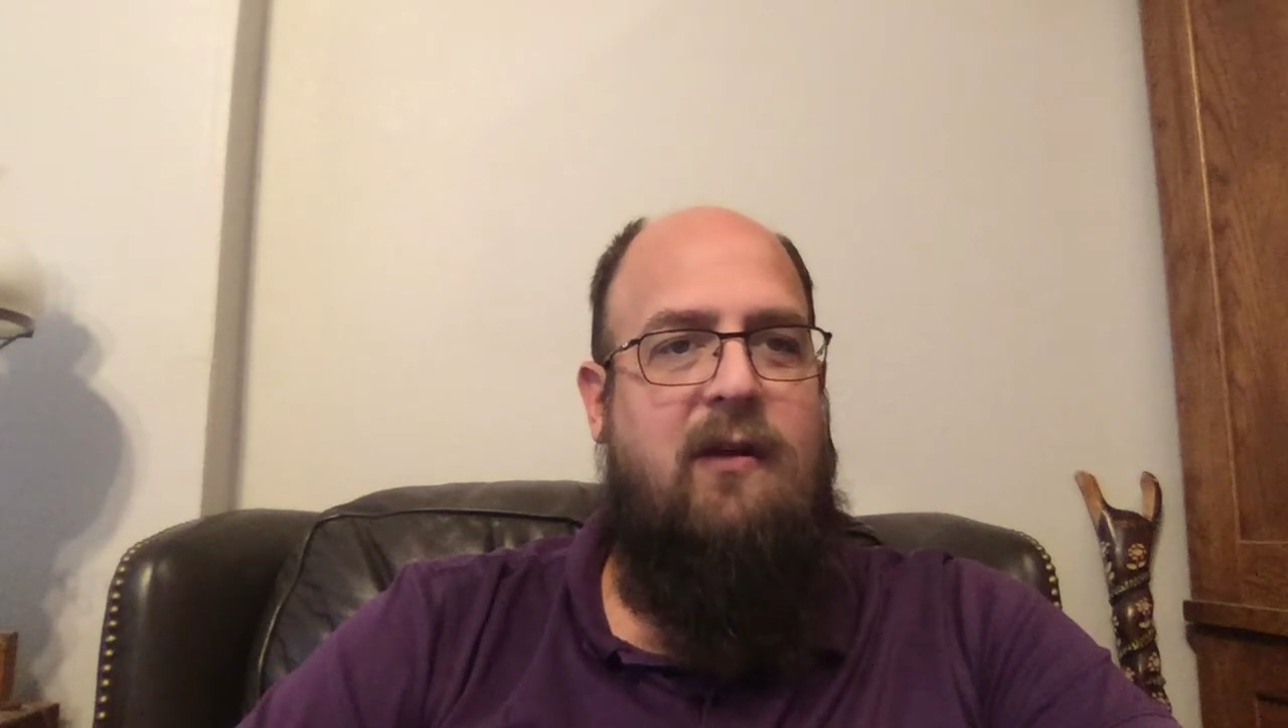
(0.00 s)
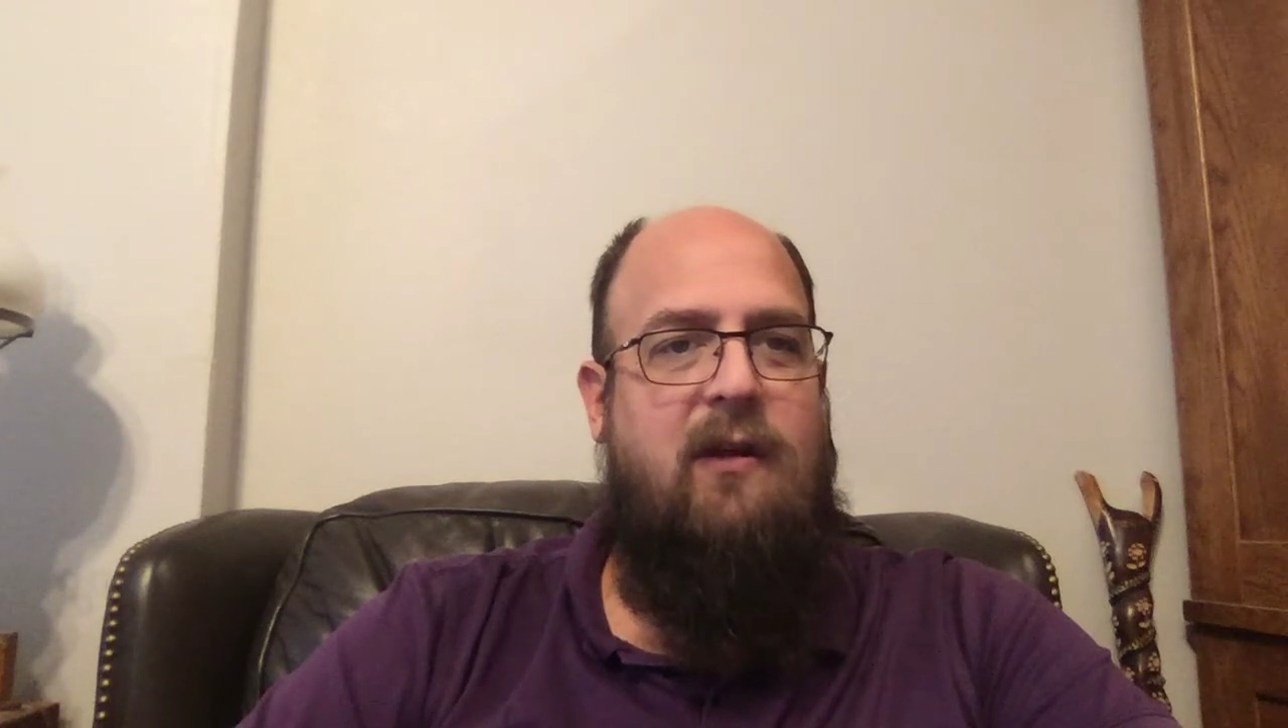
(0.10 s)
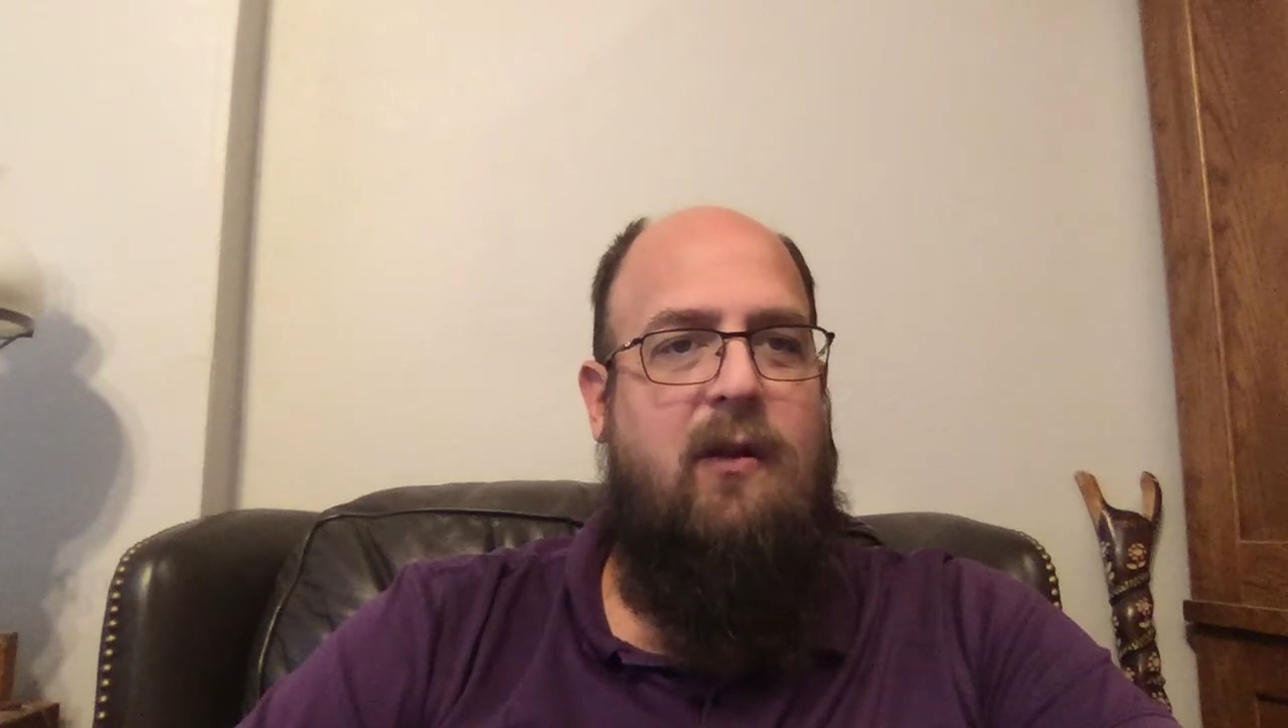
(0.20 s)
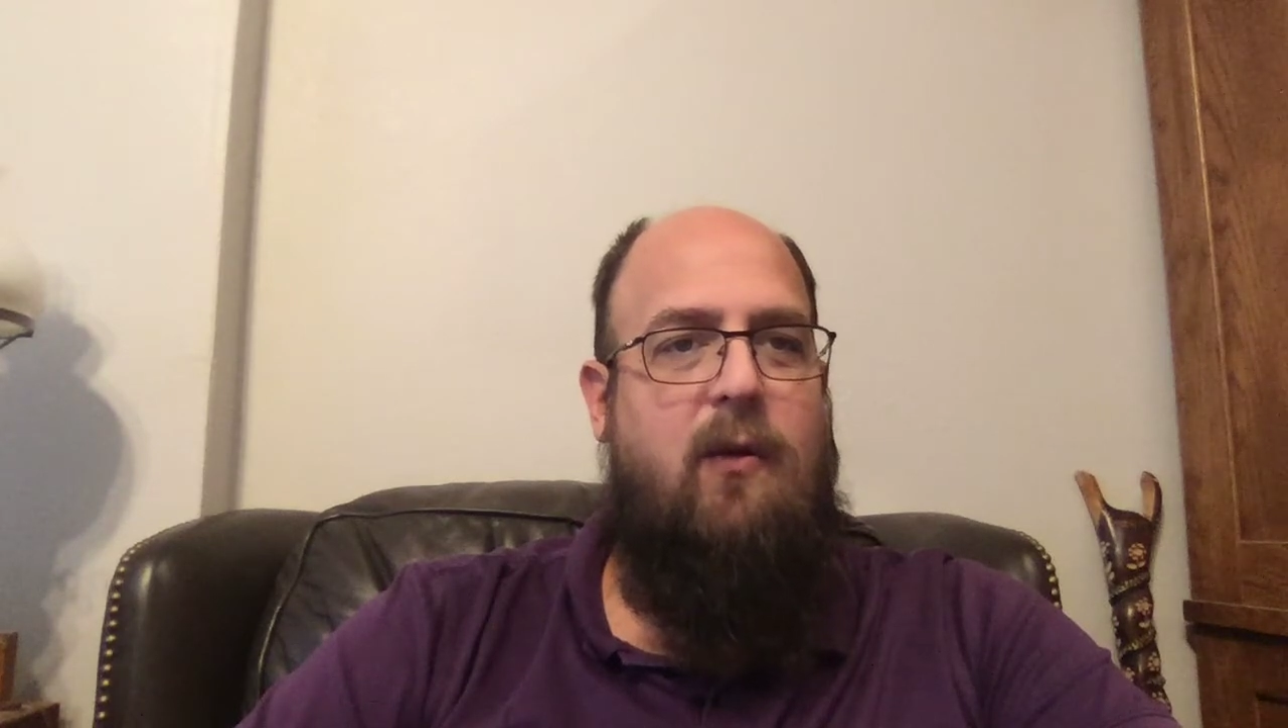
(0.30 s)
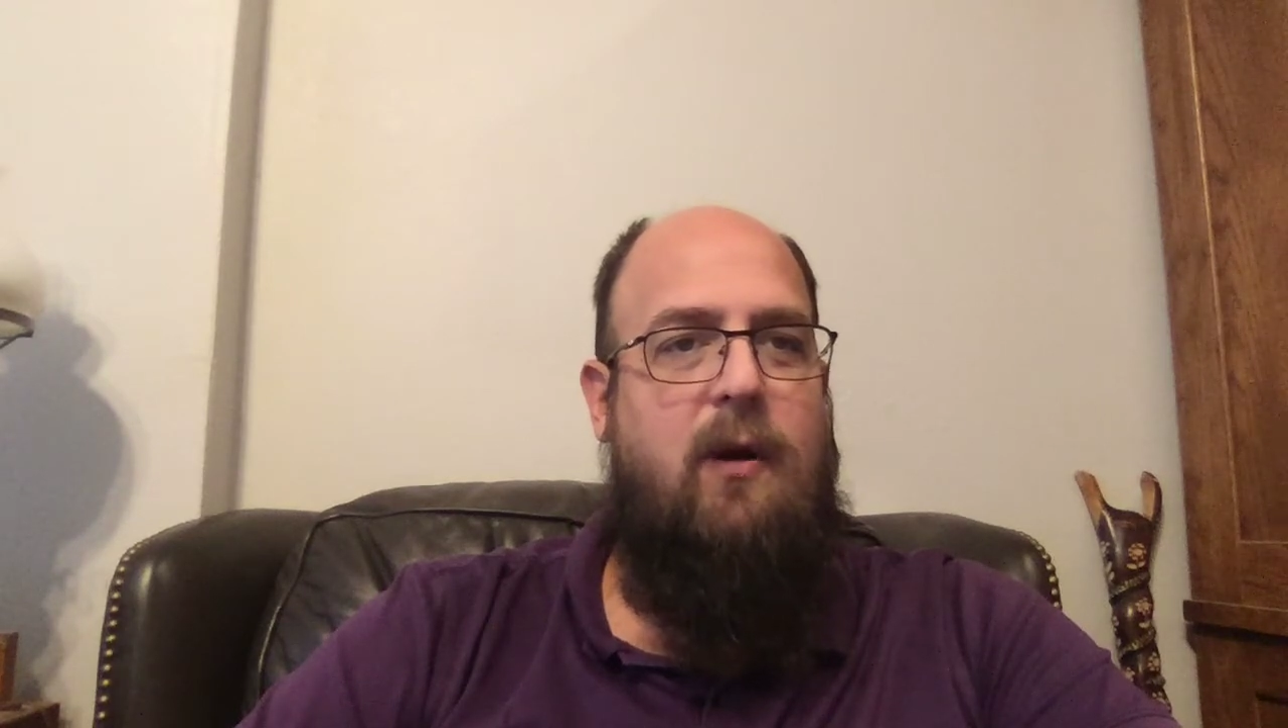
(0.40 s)

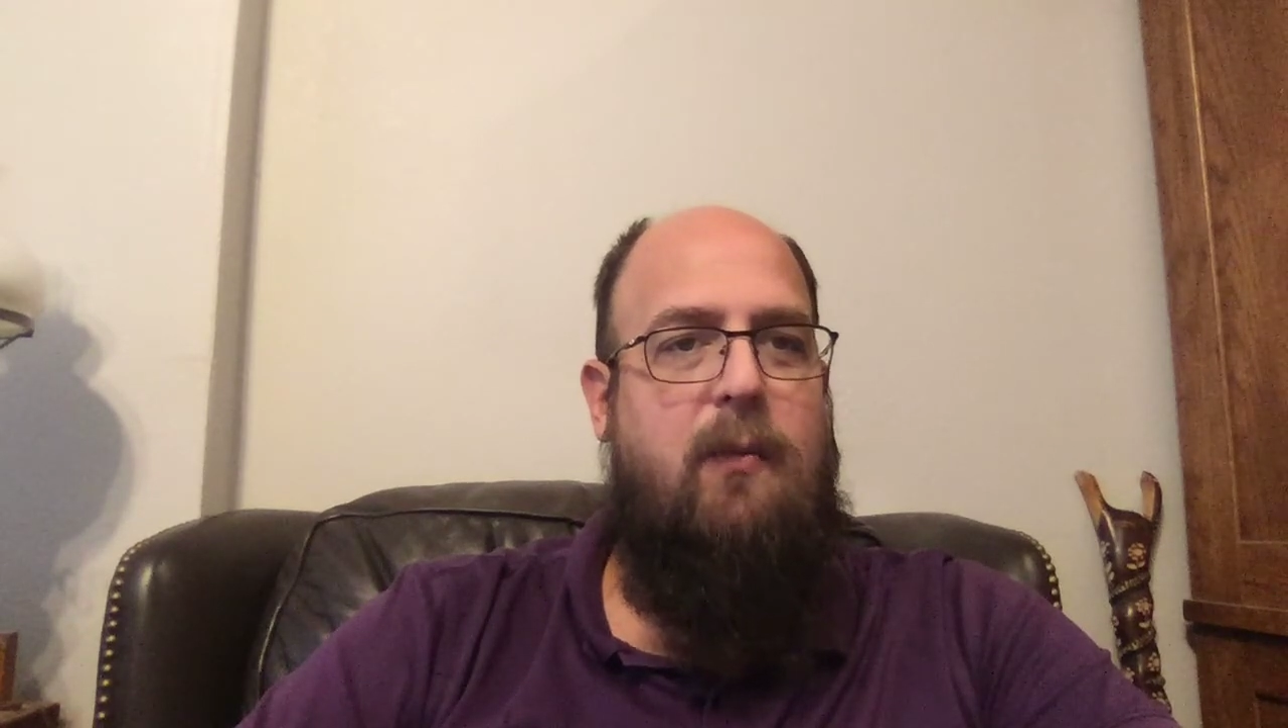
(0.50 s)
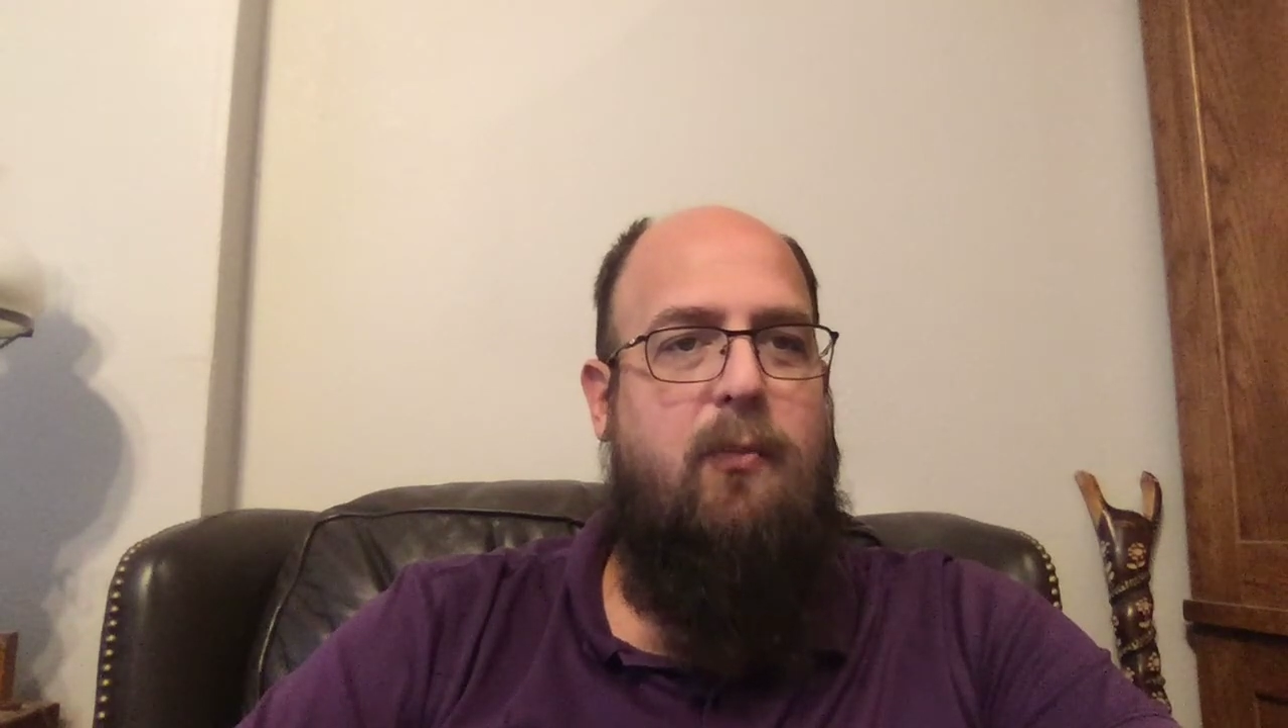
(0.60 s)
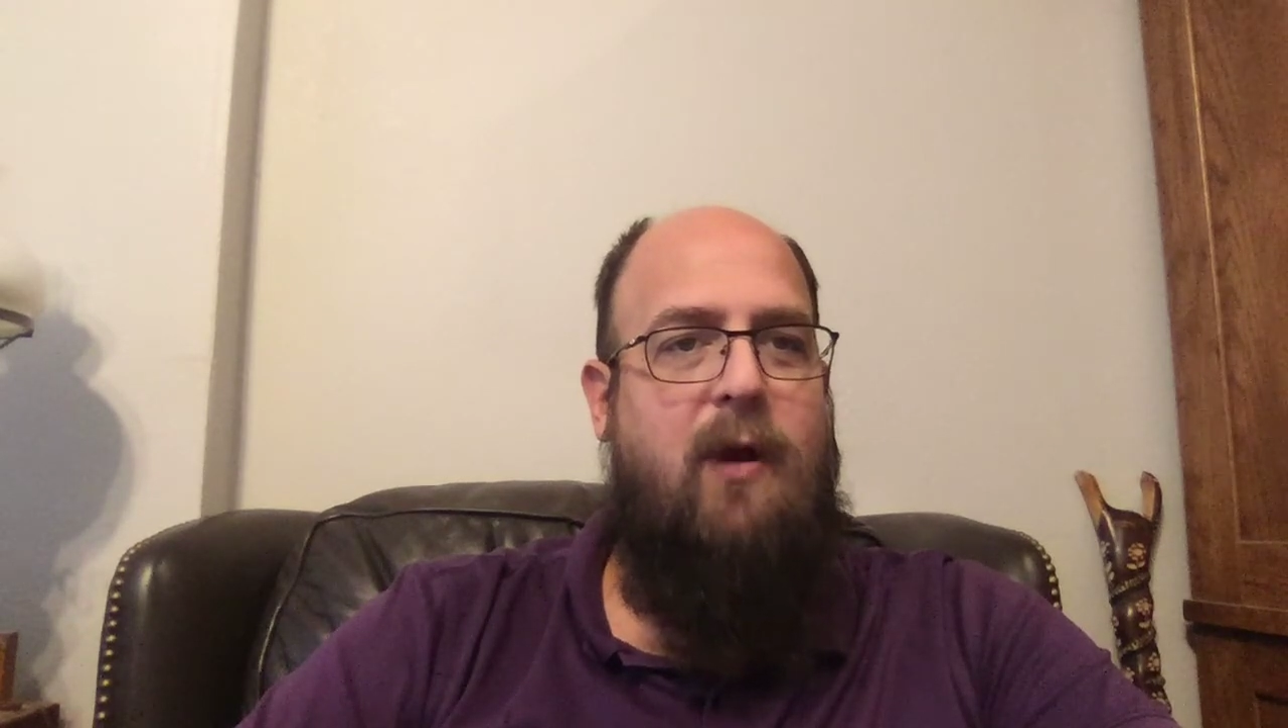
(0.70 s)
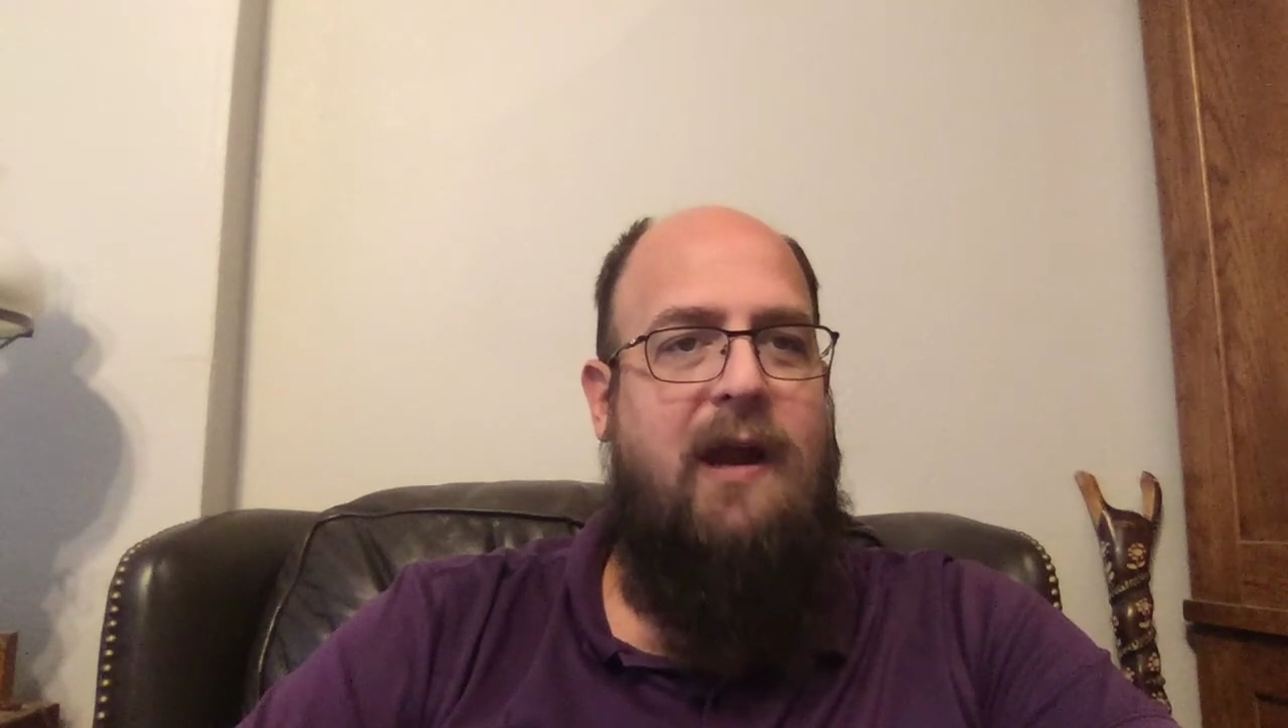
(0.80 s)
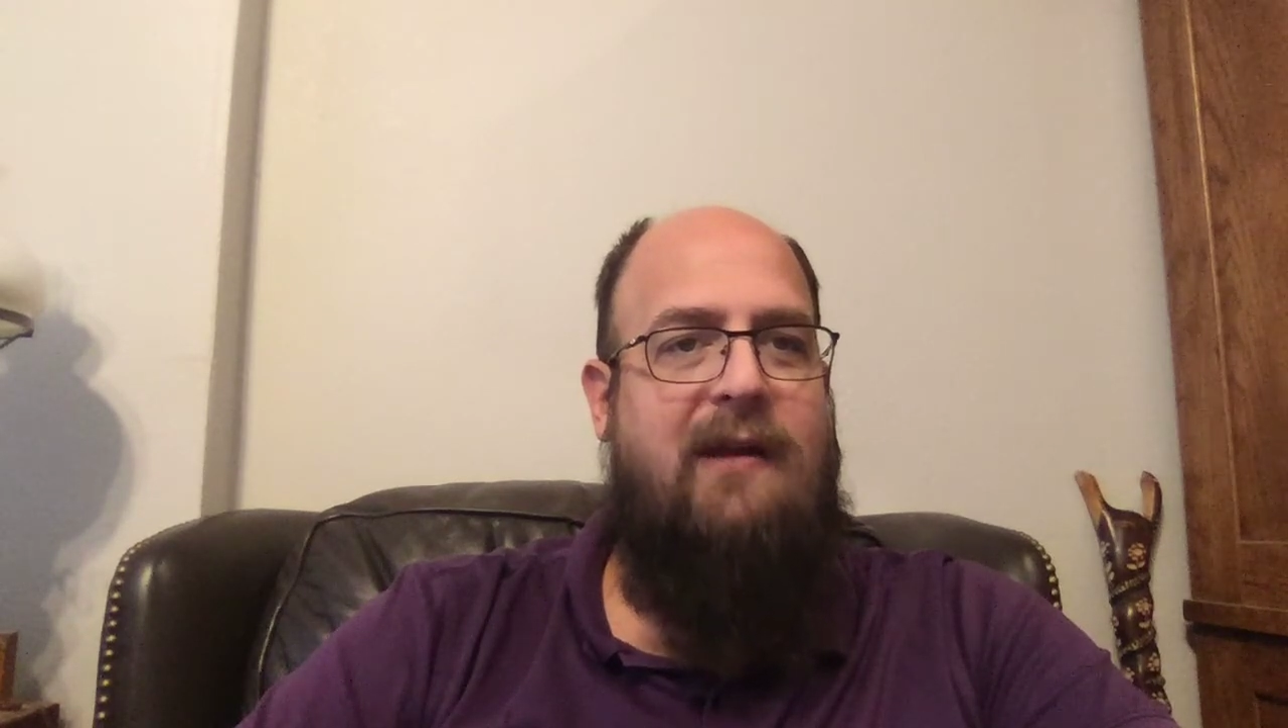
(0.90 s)
The Lord
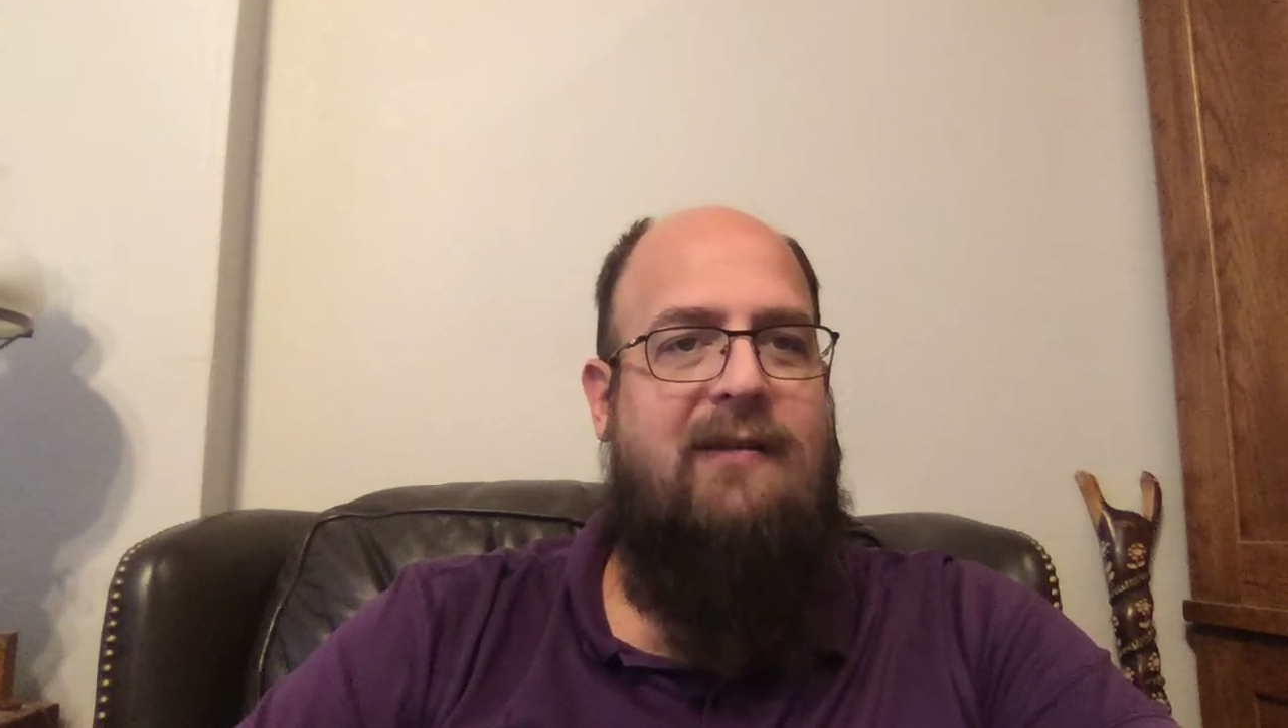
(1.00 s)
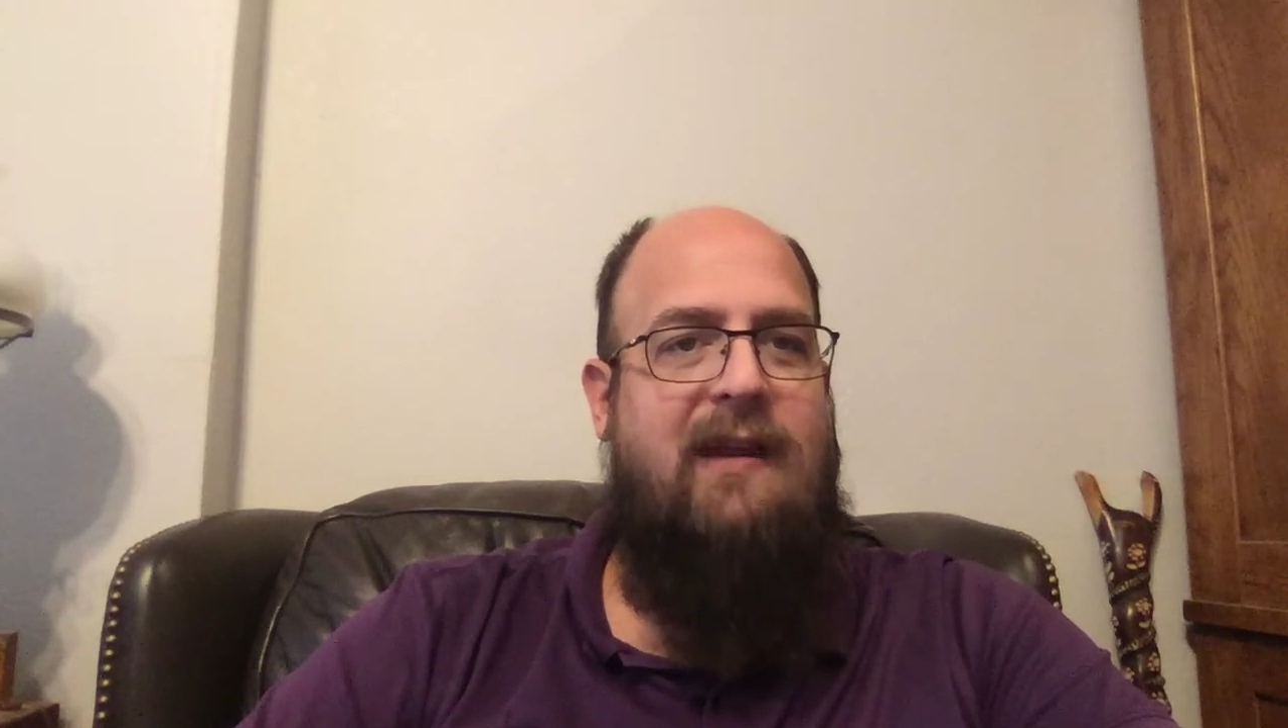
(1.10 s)
breaks